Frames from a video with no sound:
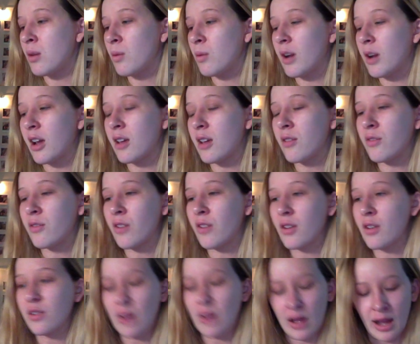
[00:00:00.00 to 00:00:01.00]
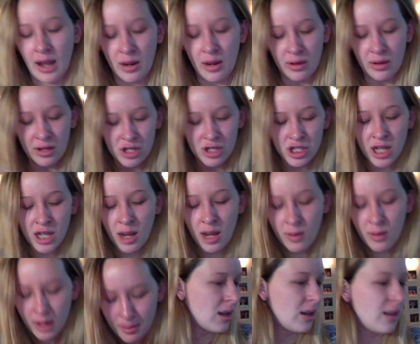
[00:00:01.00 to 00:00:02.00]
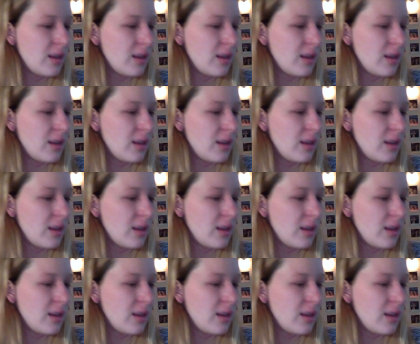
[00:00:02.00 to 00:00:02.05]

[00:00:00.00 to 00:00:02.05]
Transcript: when I first got out of the shower.